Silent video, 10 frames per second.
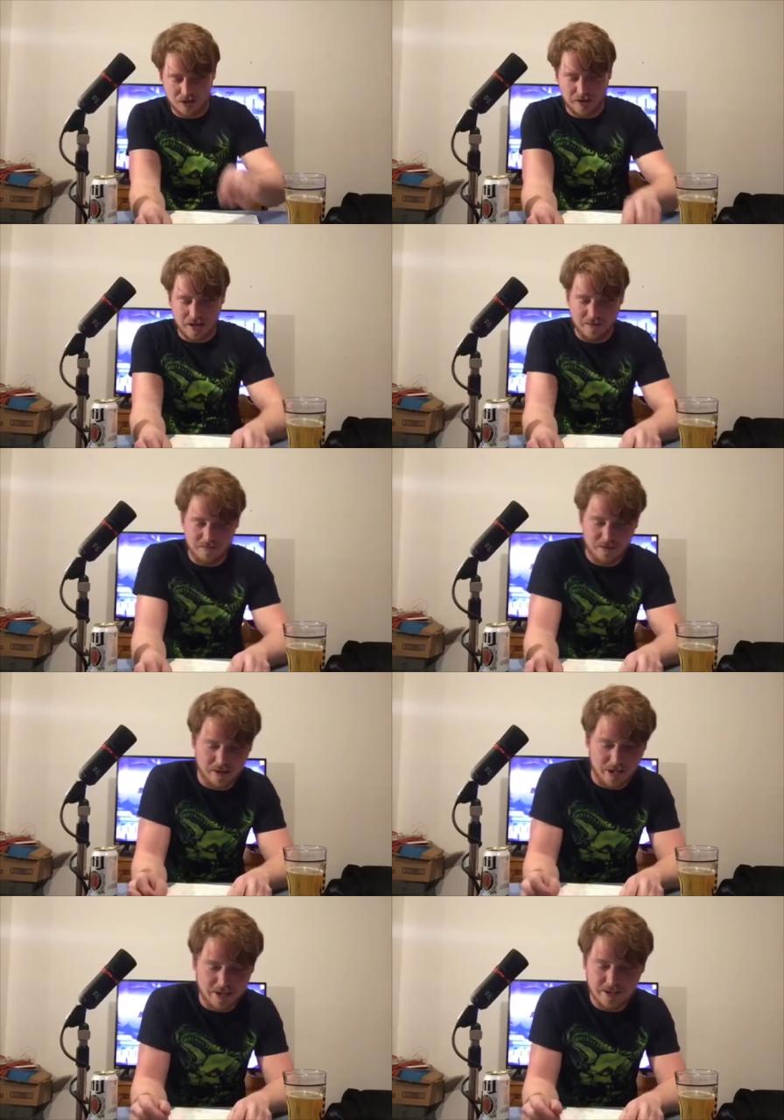that I have for you
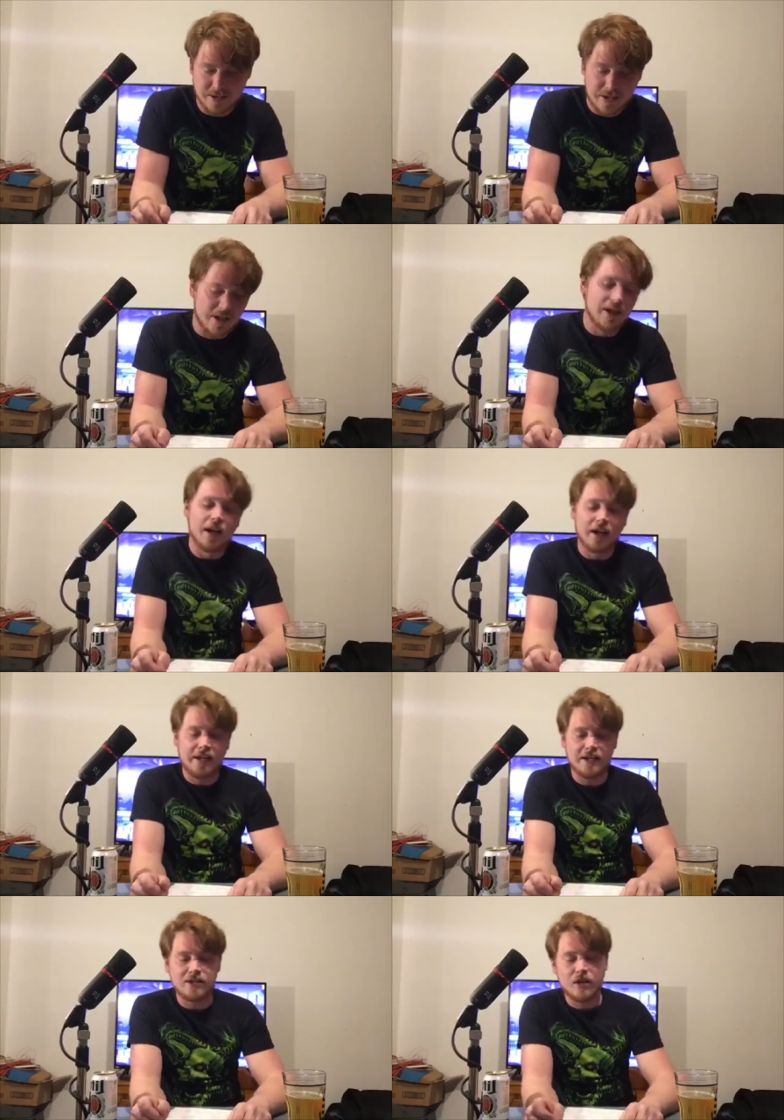guys
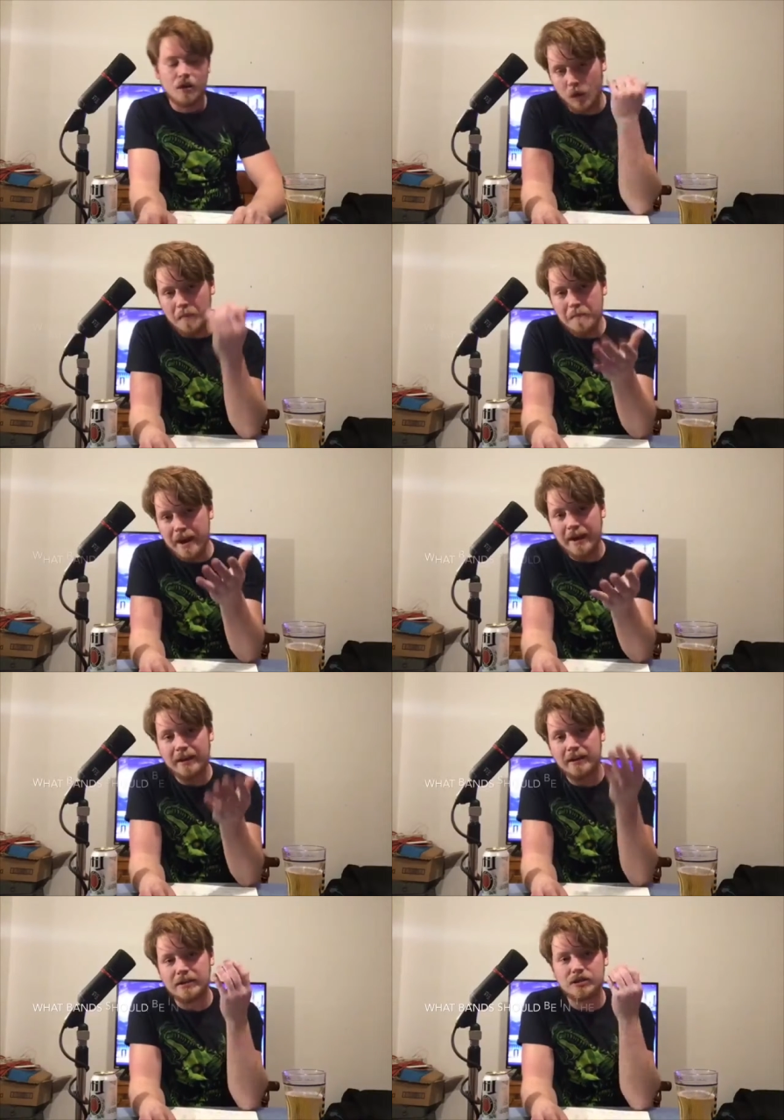is, band
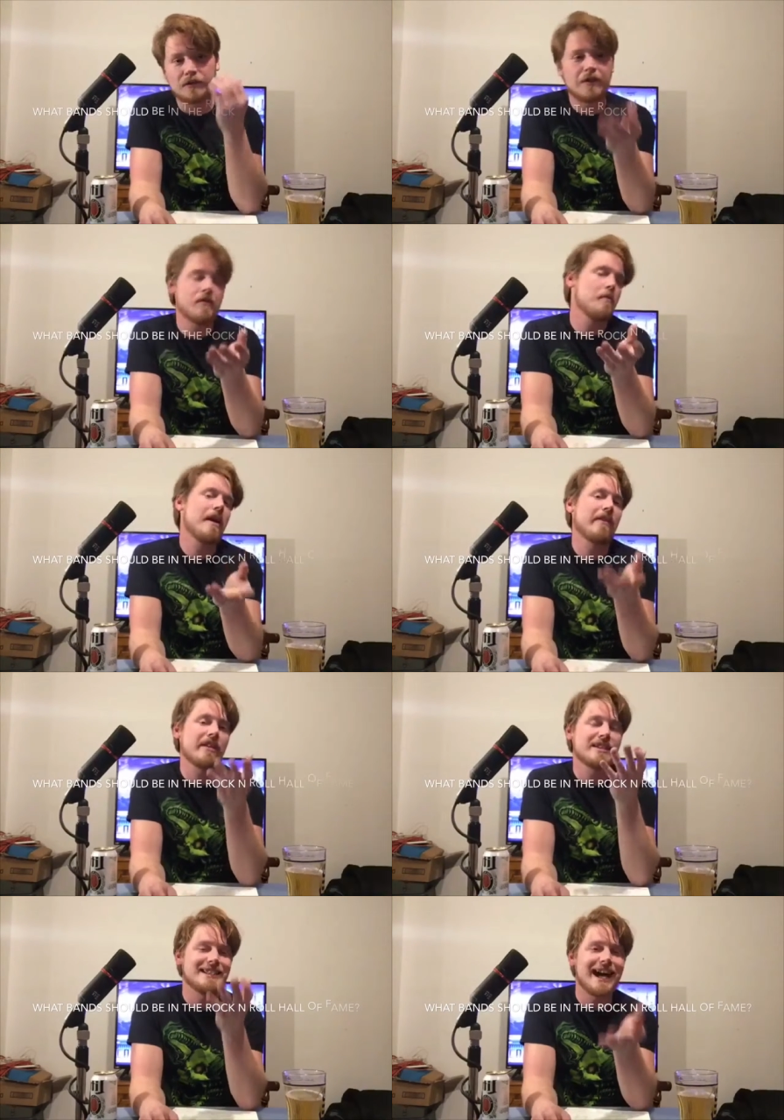is your favorite band
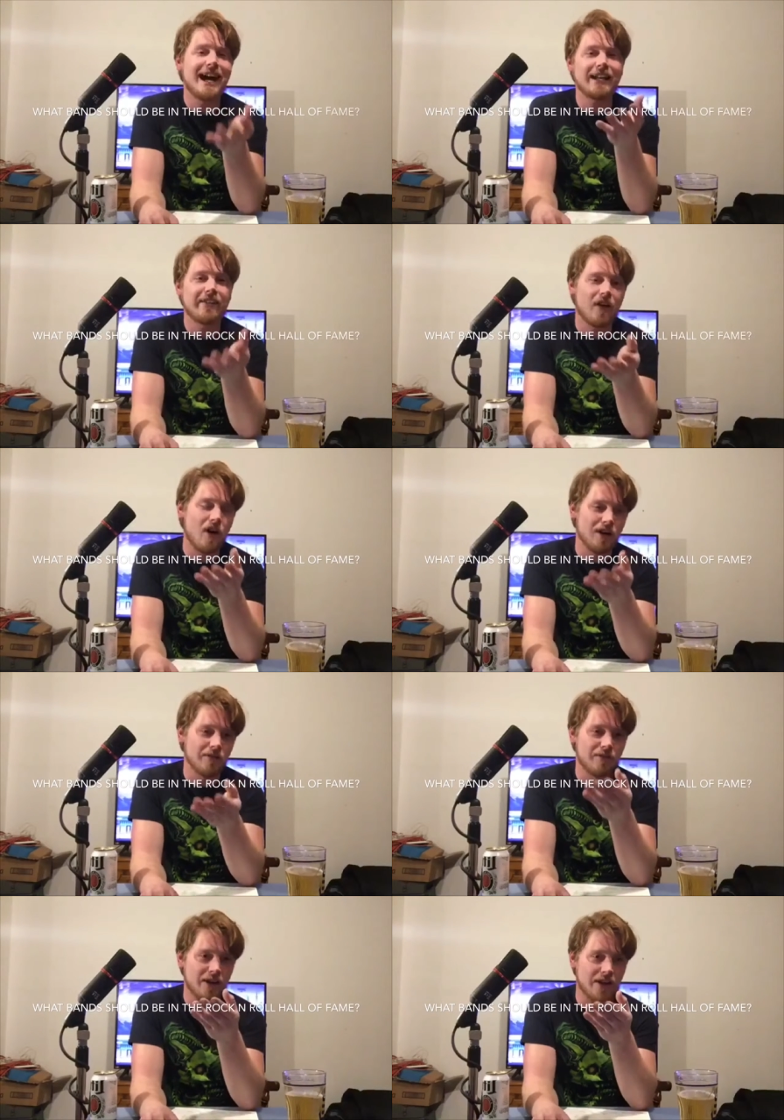that's not in the Hall of
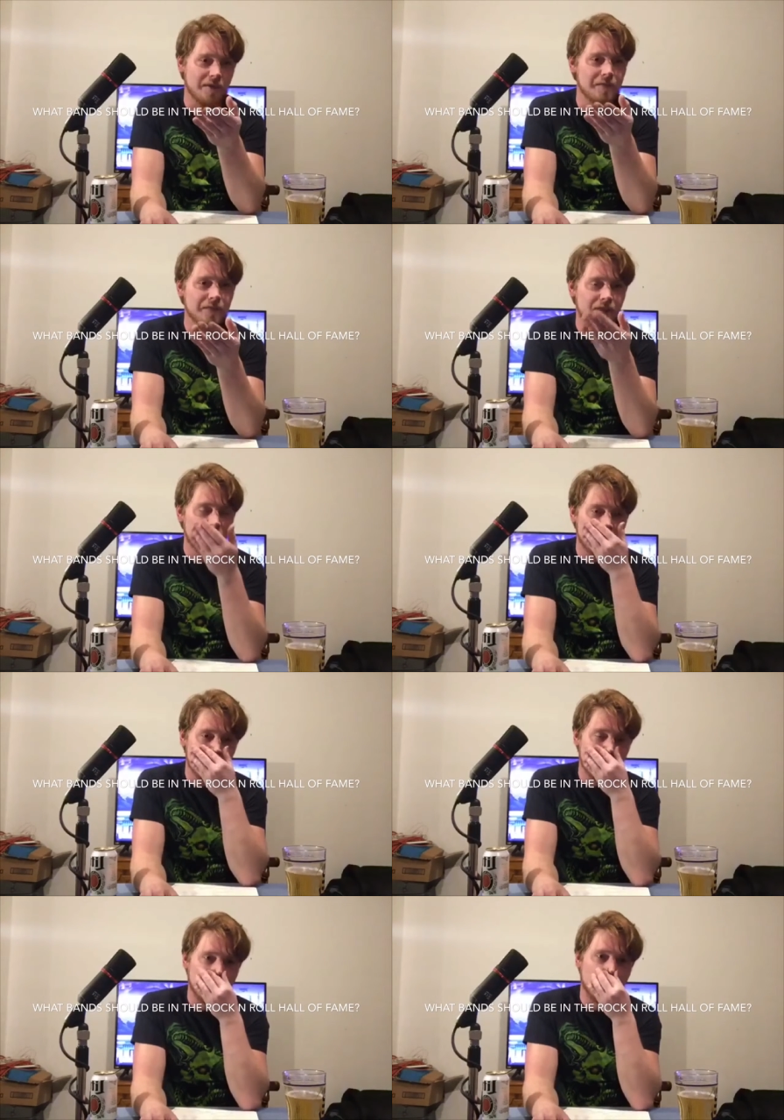Fame
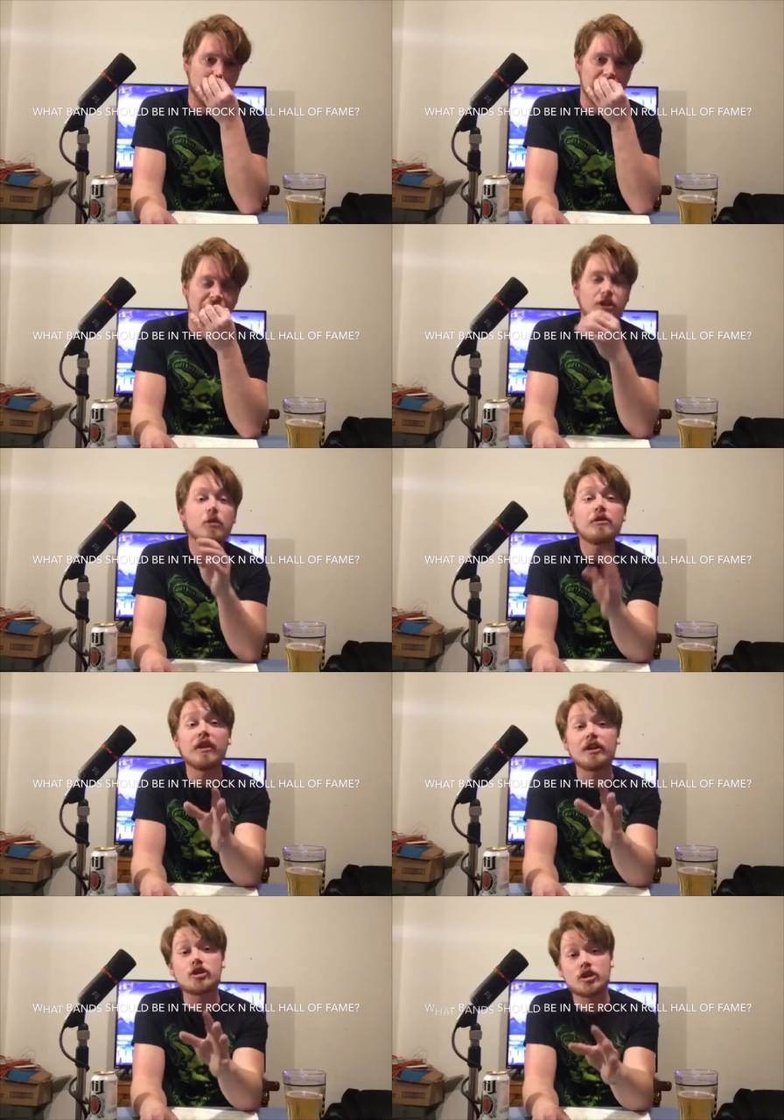that you
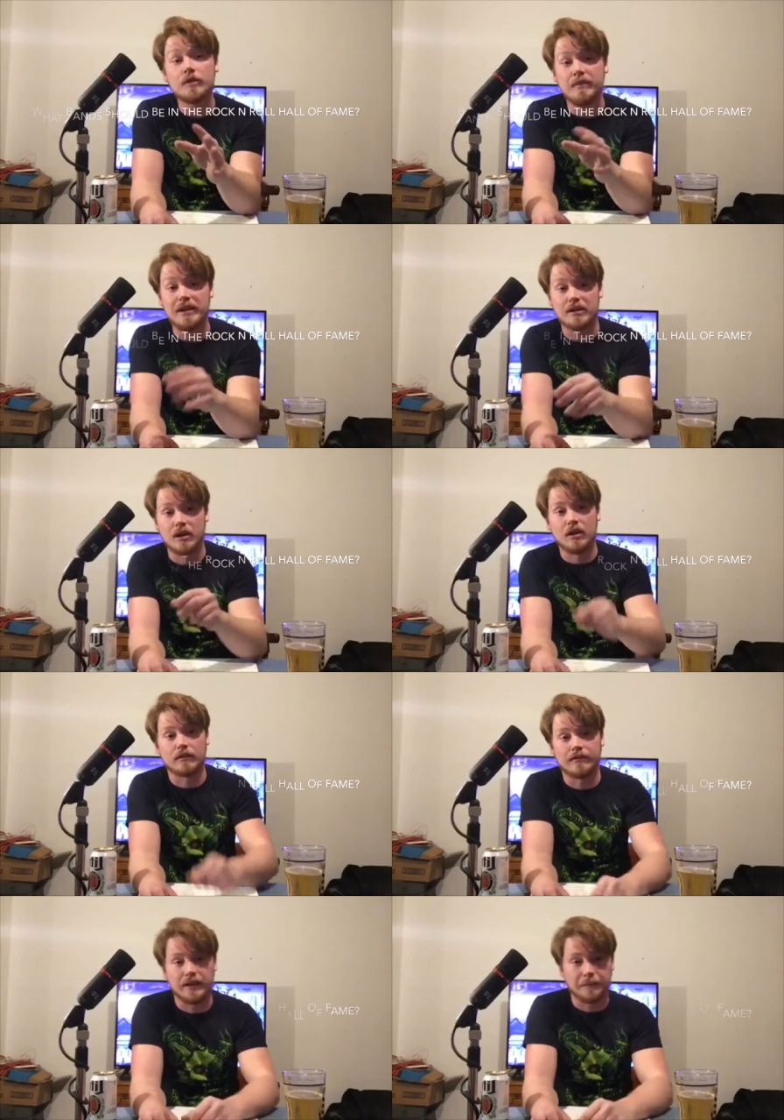think should be in the Hall of
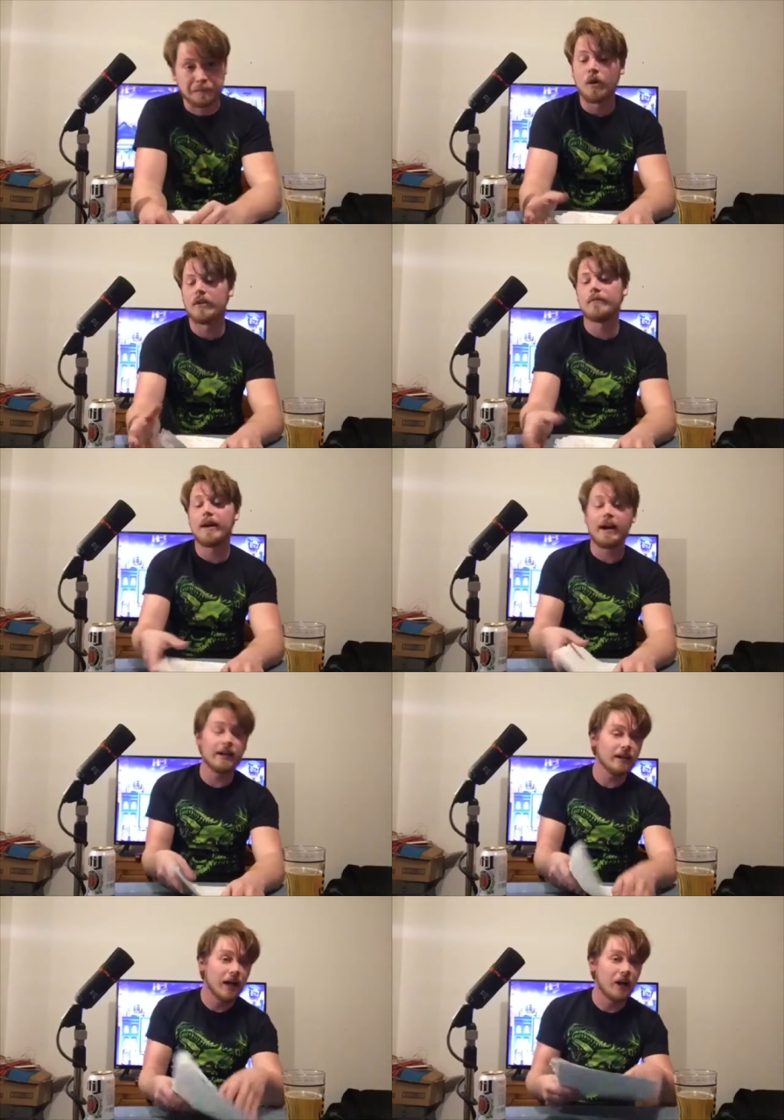Fame? One of
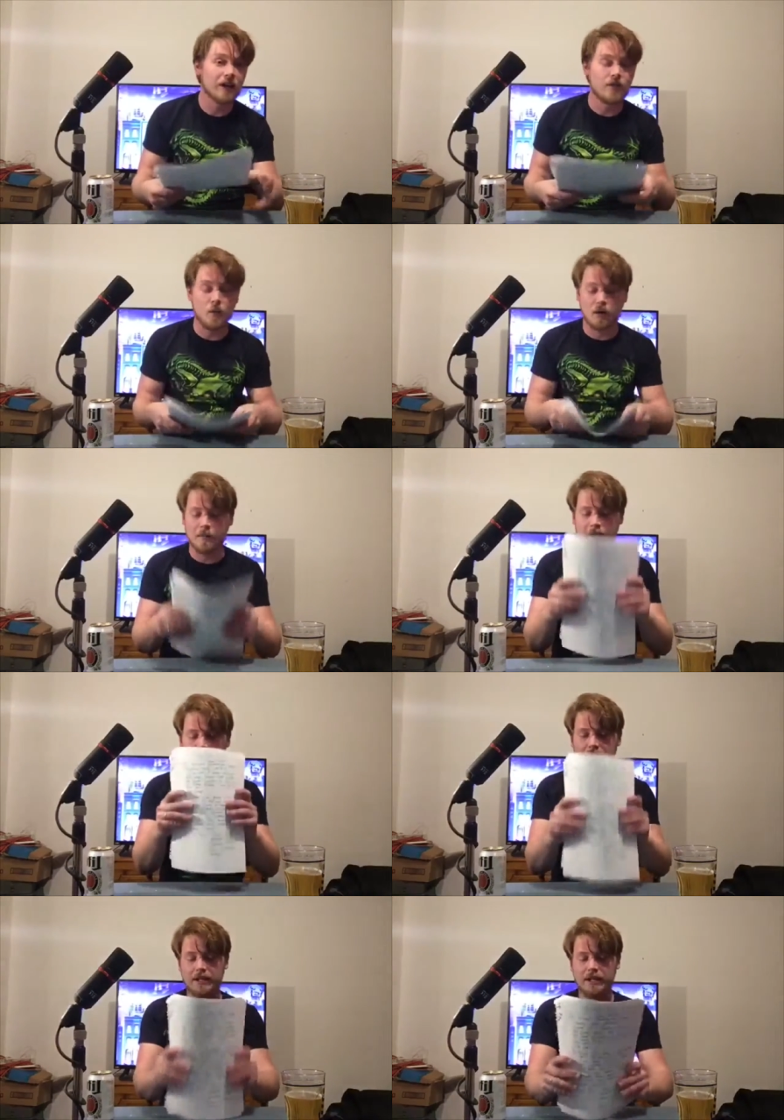mine, I'll give you one of mine.